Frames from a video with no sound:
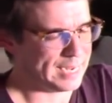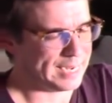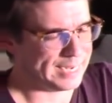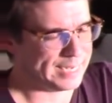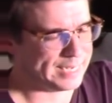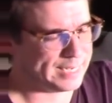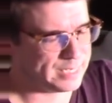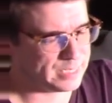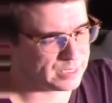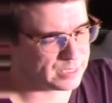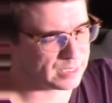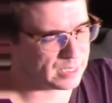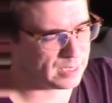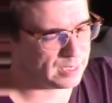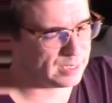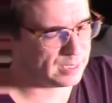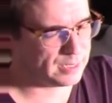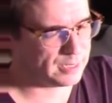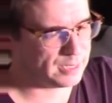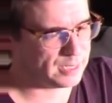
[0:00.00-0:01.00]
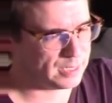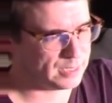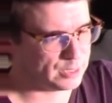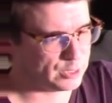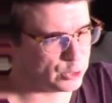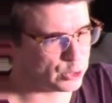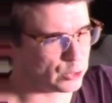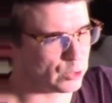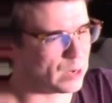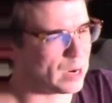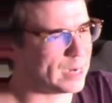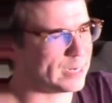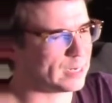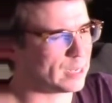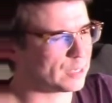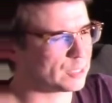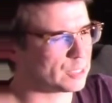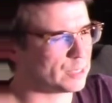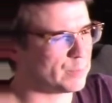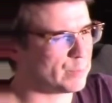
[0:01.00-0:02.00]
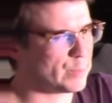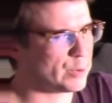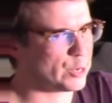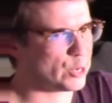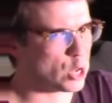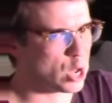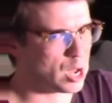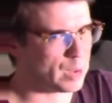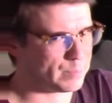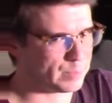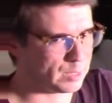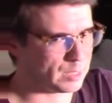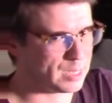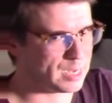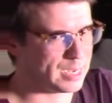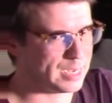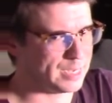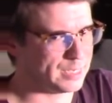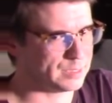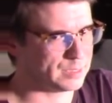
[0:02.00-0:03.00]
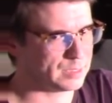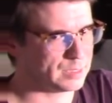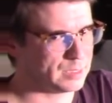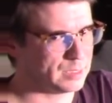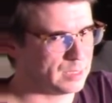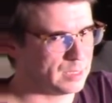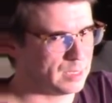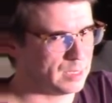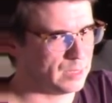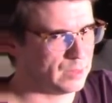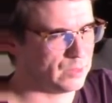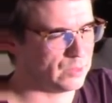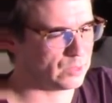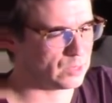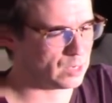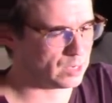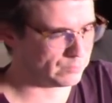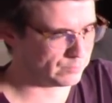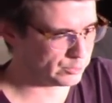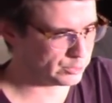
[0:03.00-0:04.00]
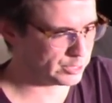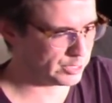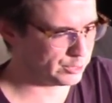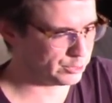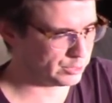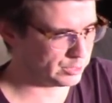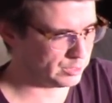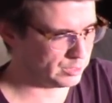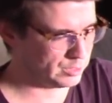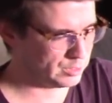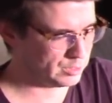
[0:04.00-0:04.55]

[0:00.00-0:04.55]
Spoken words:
is try not to monopolize the conversation.